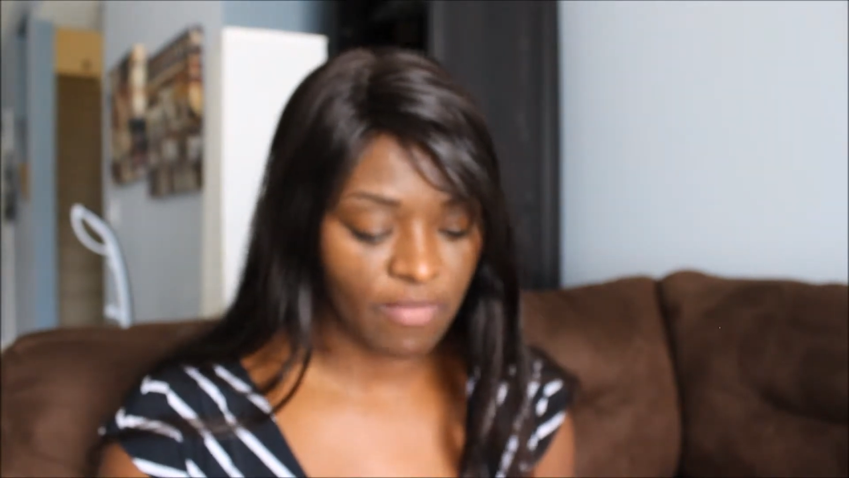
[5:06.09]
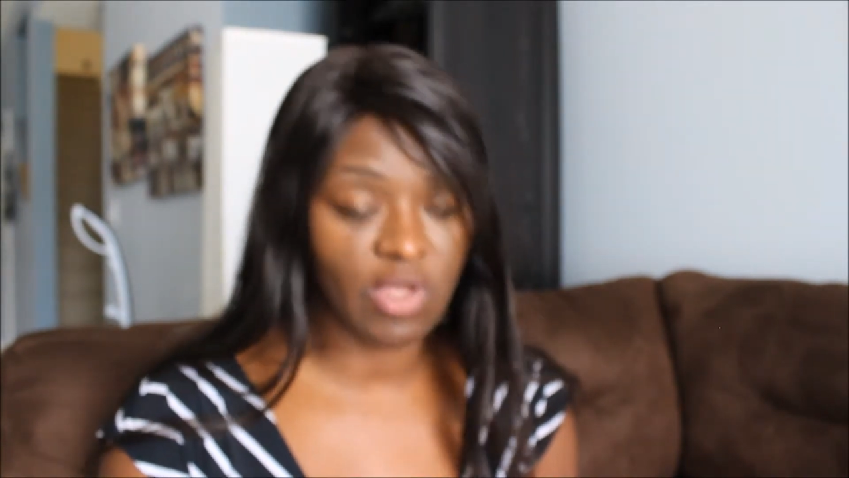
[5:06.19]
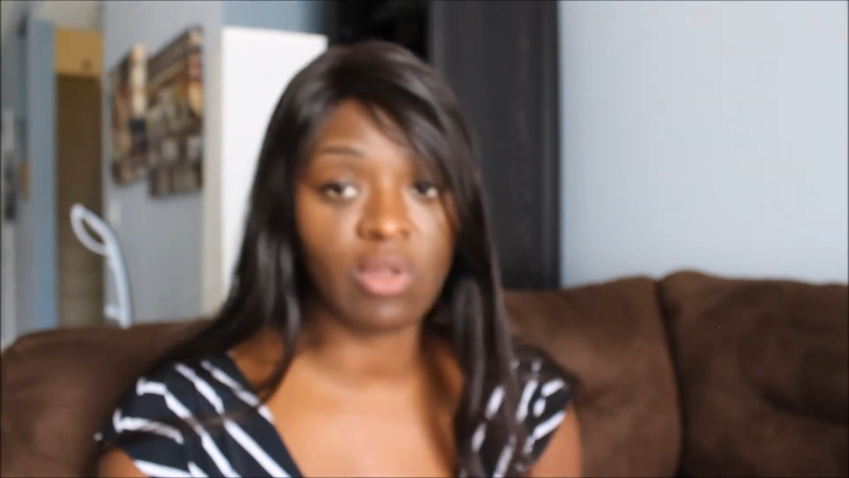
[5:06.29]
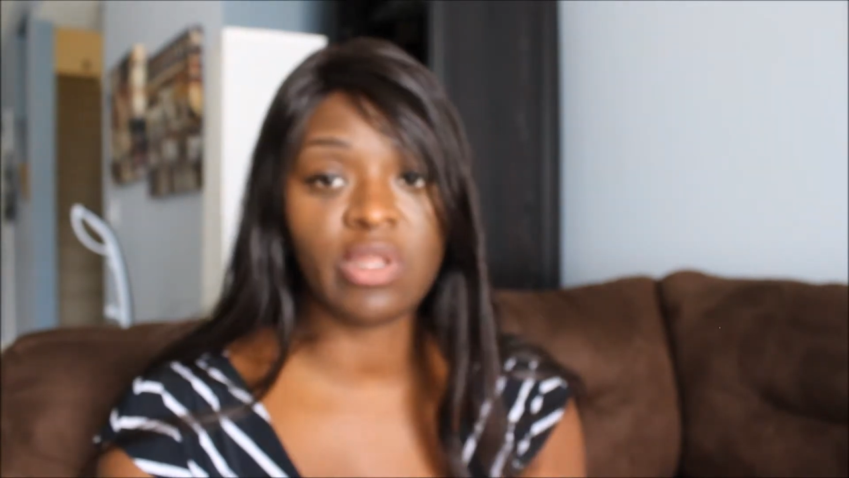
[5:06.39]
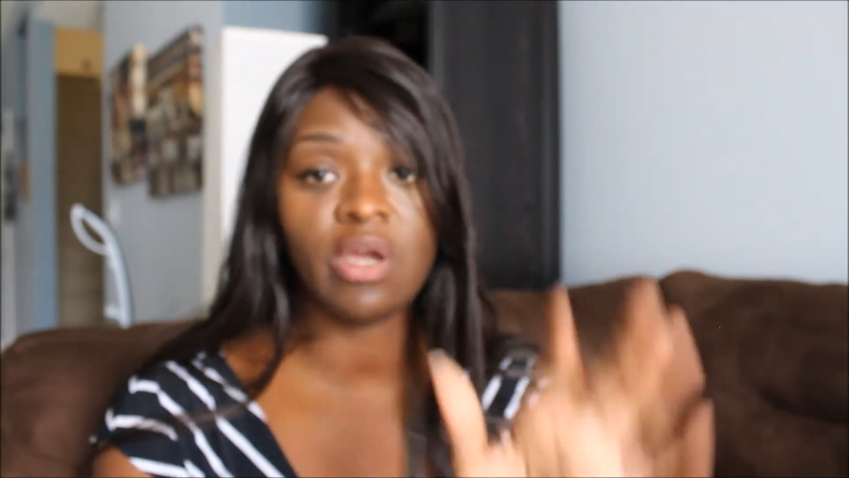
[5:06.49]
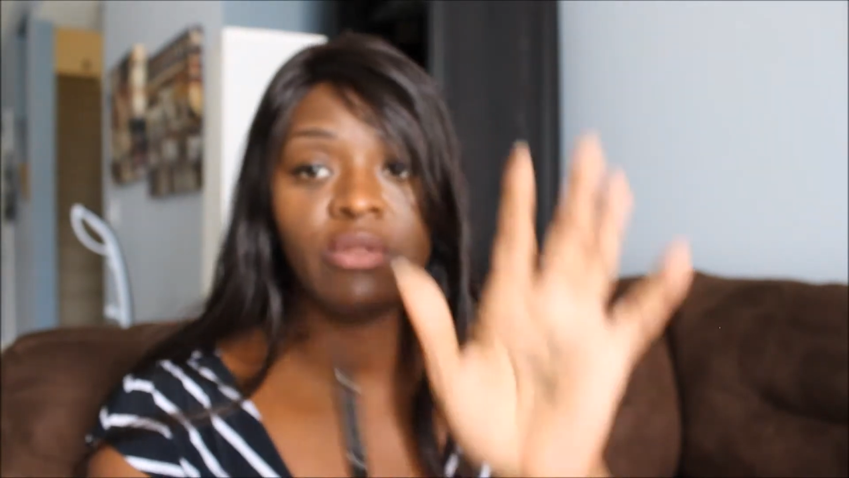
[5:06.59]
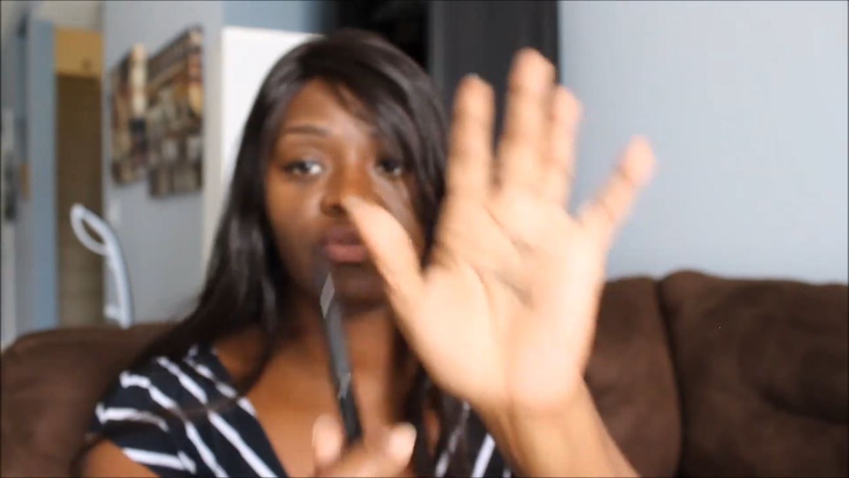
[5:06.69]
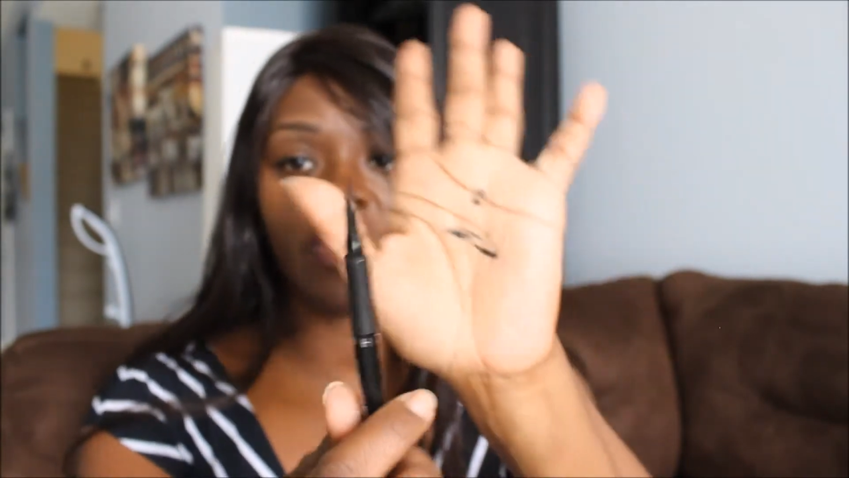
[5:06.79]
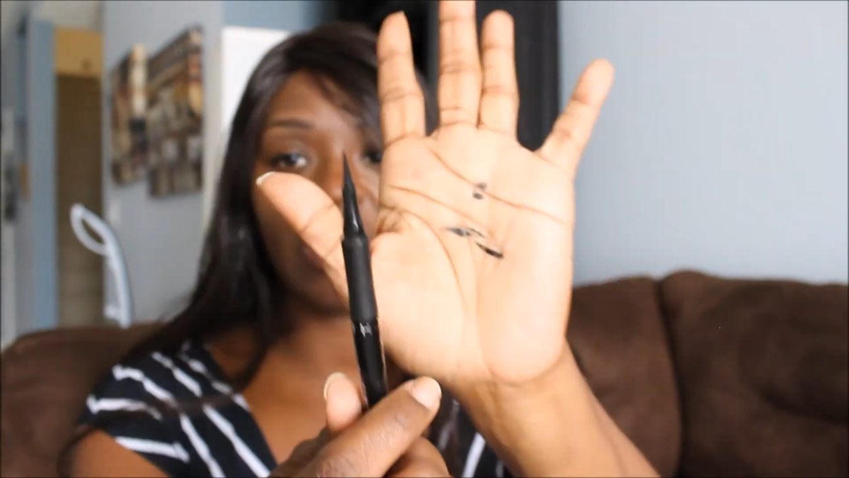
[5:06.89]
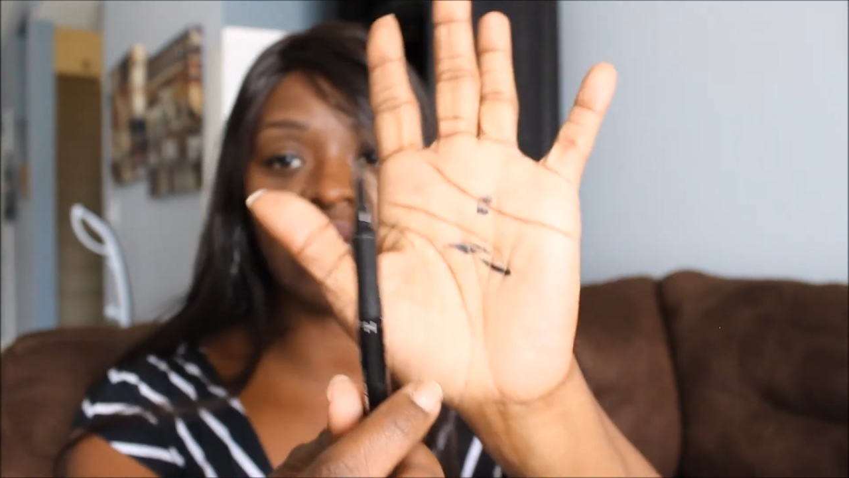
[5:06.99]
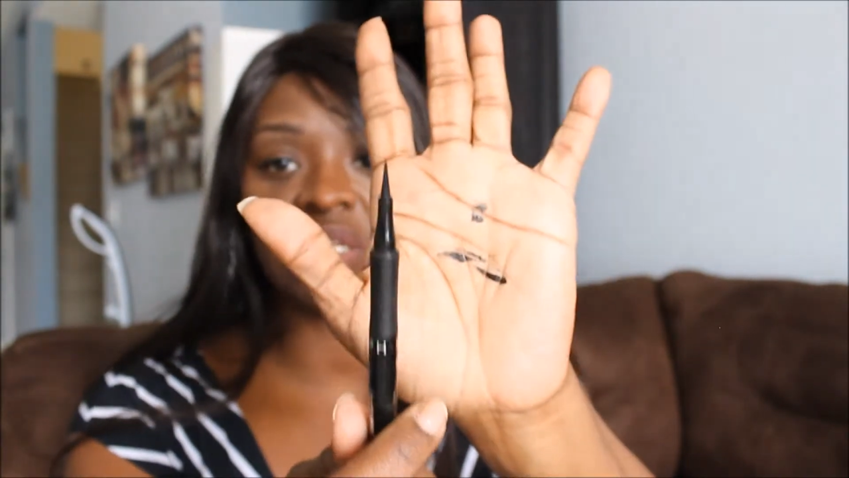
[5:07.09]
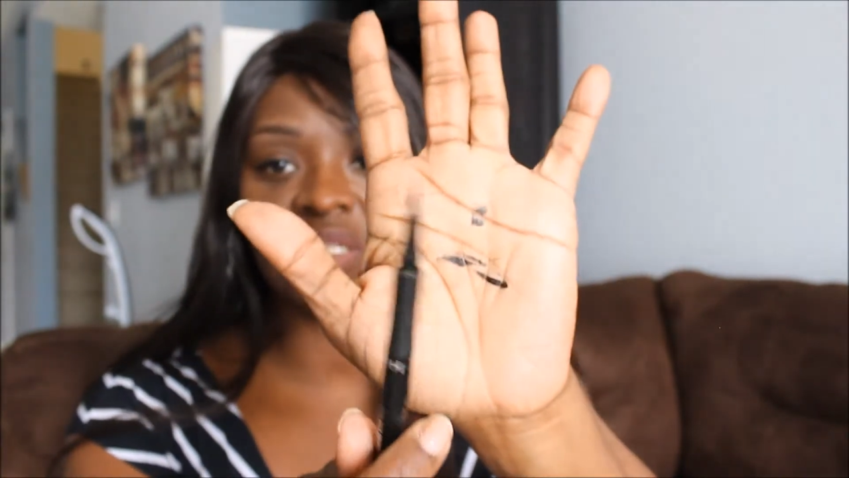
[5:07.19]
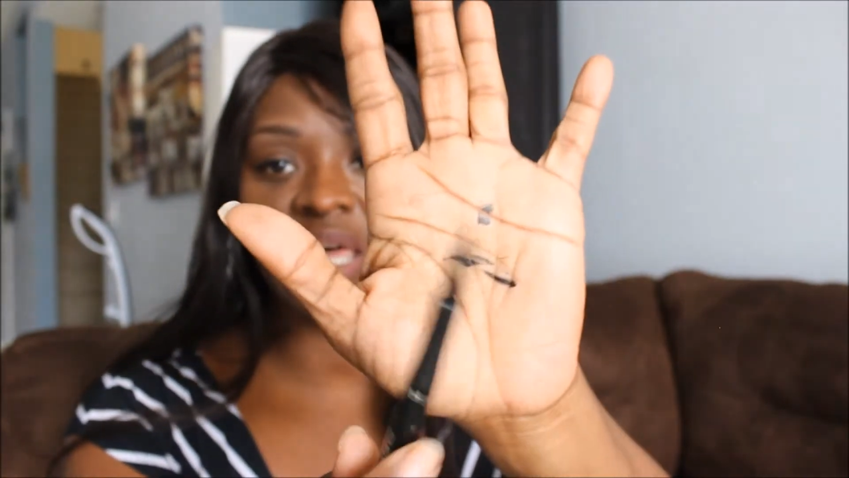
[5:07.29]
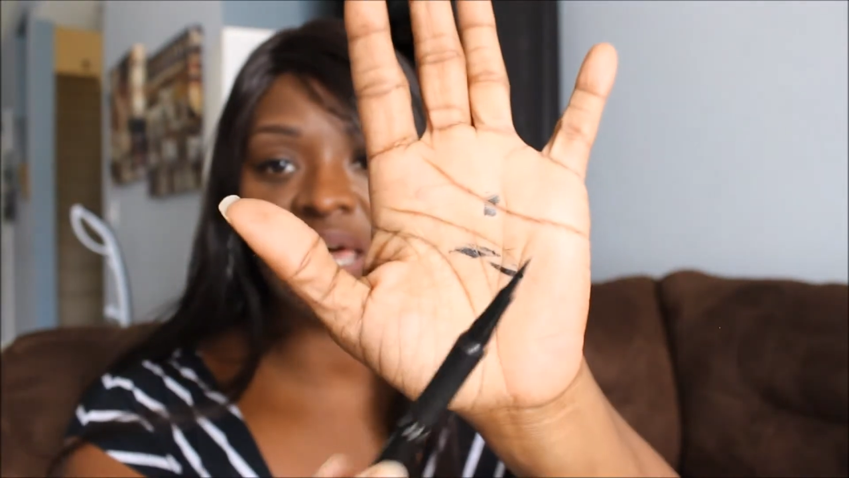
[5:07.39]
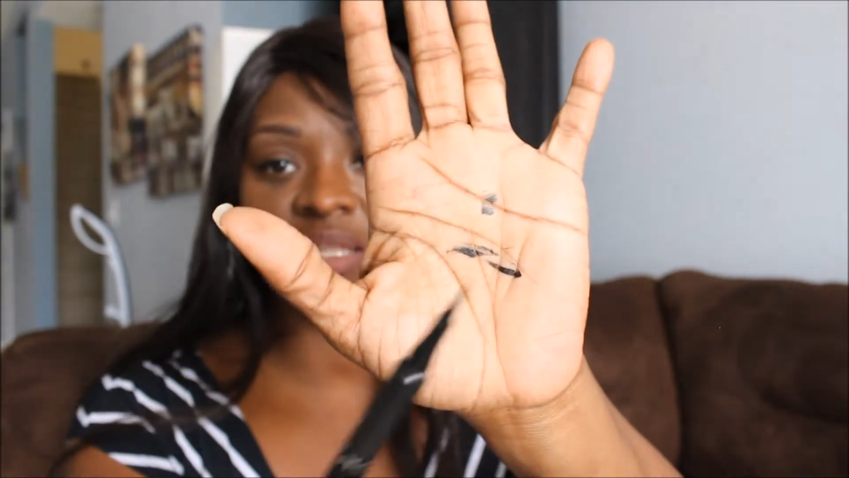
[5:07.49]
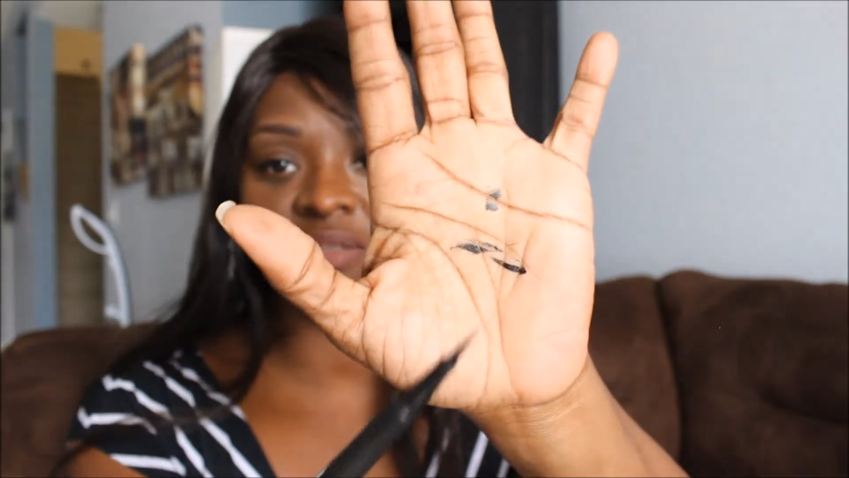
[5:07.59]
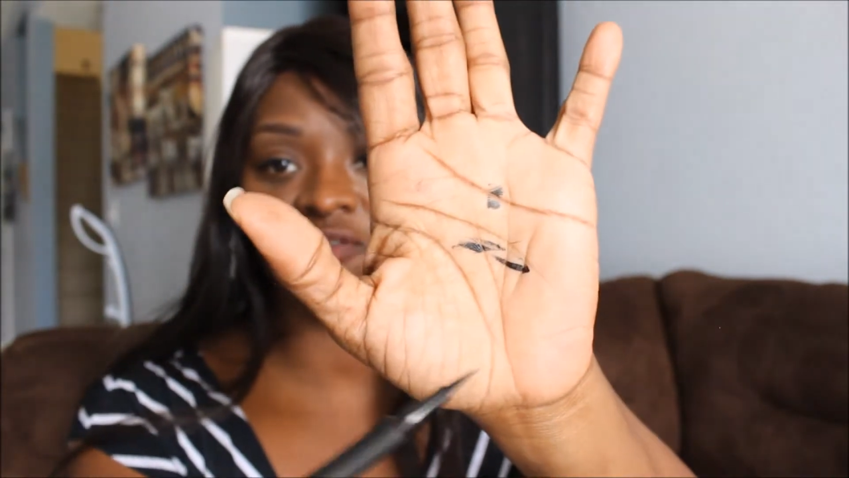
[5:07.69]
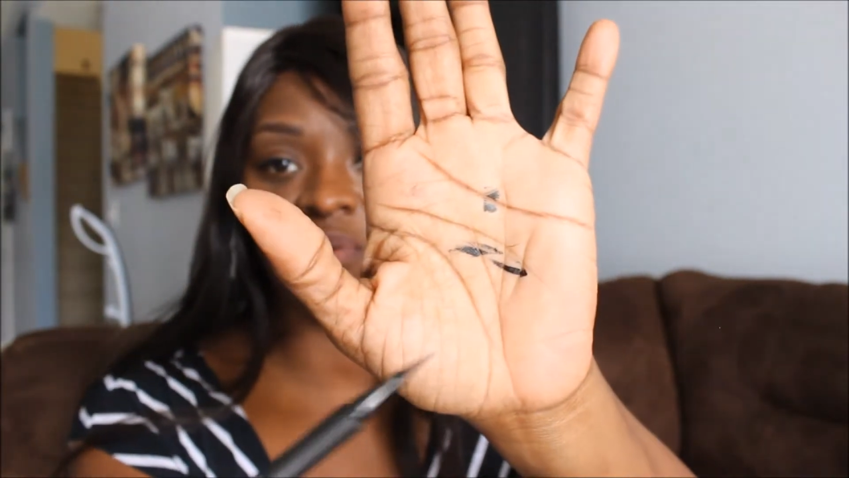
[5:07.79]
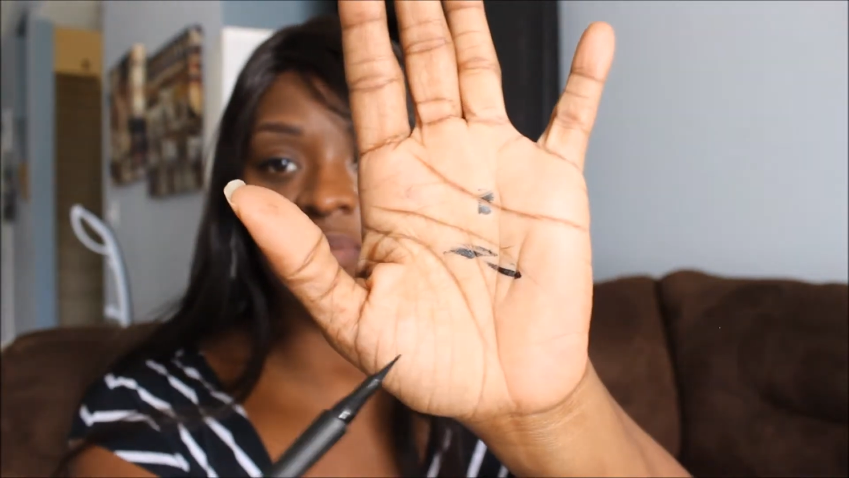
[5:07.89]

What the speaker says: The only other thing is that for